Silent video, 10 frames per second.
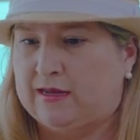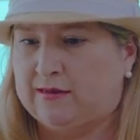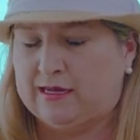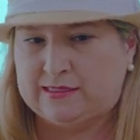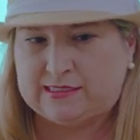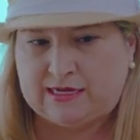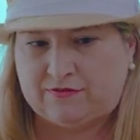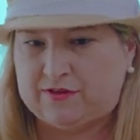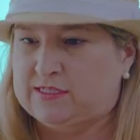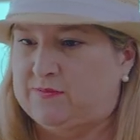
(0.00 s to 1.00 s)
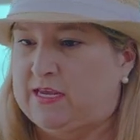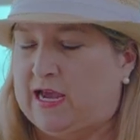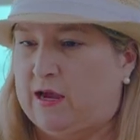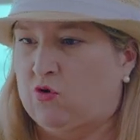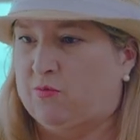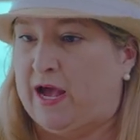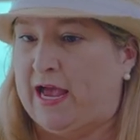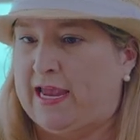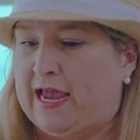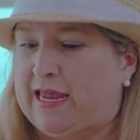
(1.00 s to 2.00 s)
it's definitely something I will
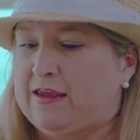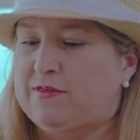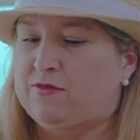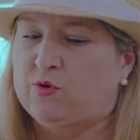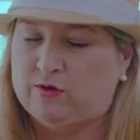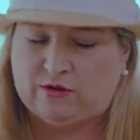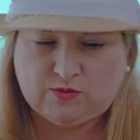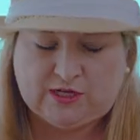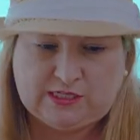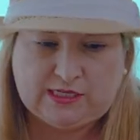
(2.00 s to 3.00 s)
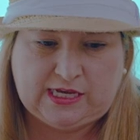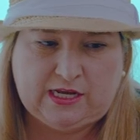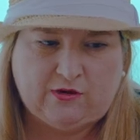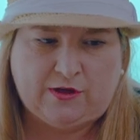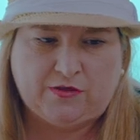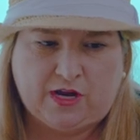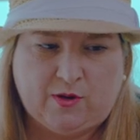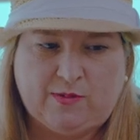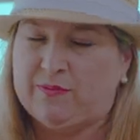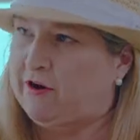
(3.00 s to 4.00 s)
buy. I even when I was watching the keynote, I thought
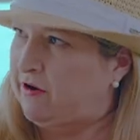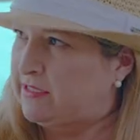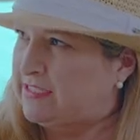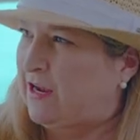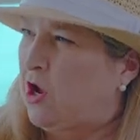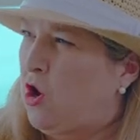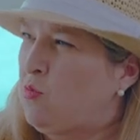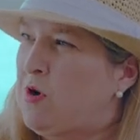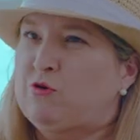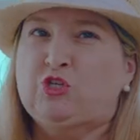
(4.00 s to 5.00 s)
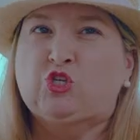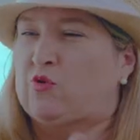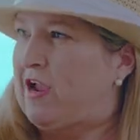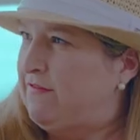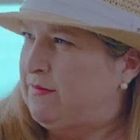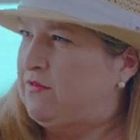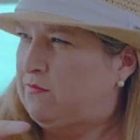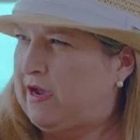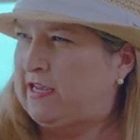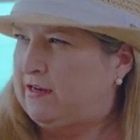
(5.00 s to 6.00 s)
about my parents, like what would drive them
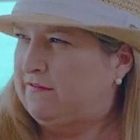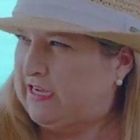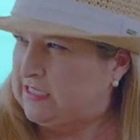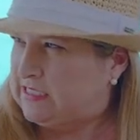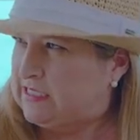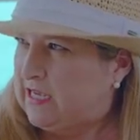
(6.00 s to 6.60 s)
to buy a device